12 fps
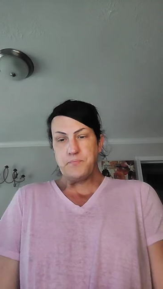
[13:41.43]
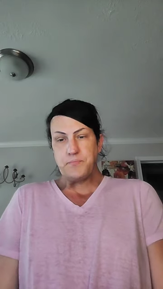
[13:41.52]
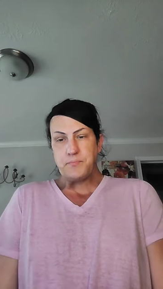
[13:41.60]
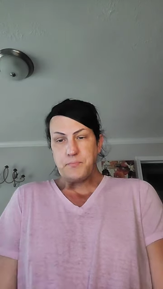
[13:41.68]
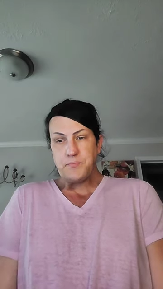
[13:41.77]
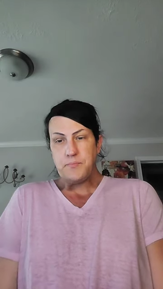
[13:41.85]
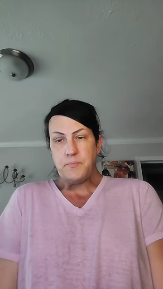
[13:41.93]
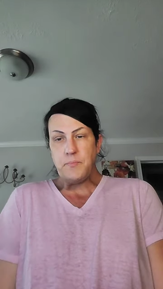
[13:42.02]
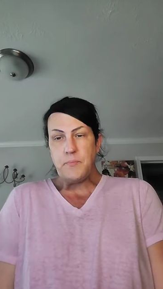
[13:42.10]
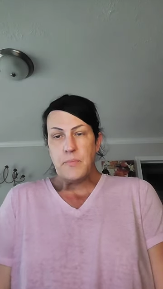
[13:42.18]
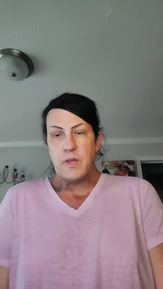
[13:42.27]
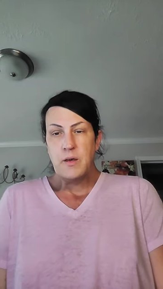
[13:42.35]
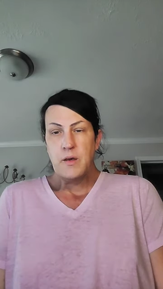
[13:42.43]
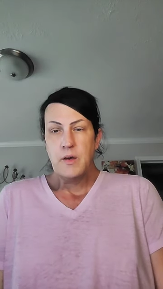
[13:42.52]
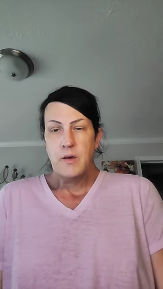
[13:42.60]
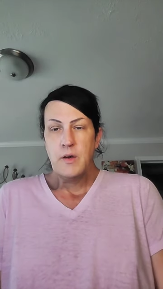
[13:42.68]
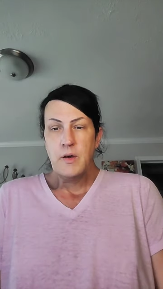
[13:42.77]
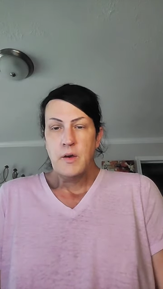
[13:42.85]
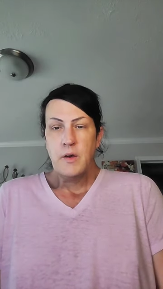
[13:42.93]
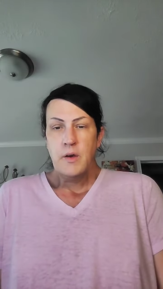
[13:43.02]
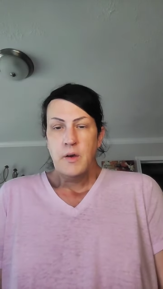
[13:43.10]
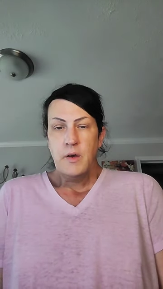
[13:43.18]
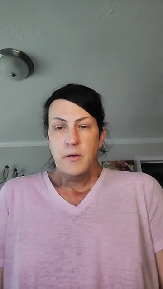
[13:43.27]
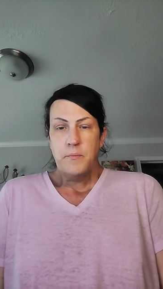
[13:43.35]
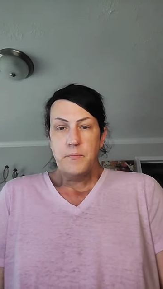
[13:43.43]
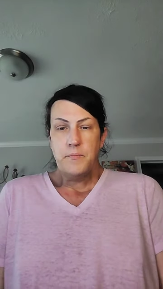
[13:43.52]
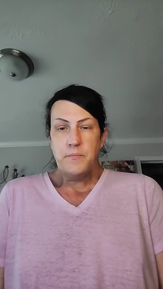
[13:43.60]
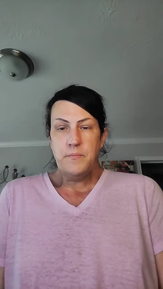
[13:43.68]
[no speech]